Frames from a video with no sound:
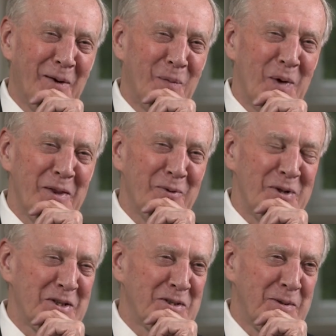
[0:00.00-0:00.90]
whether
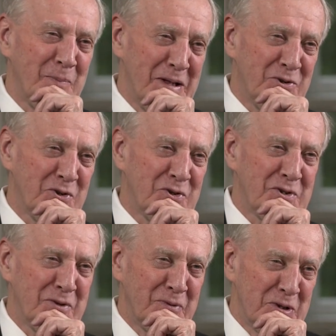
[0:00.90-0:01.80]
it's the beaches,
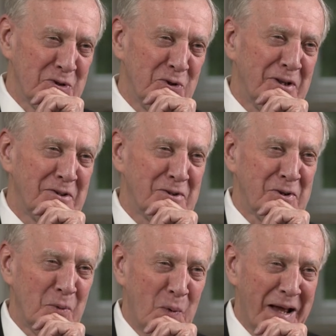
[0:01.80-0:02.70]
the resorts,
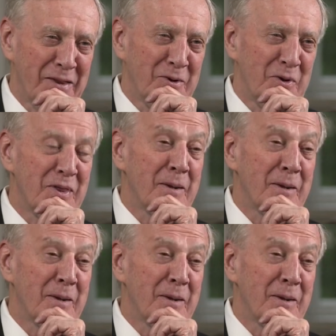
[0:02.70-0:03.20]
the weather, the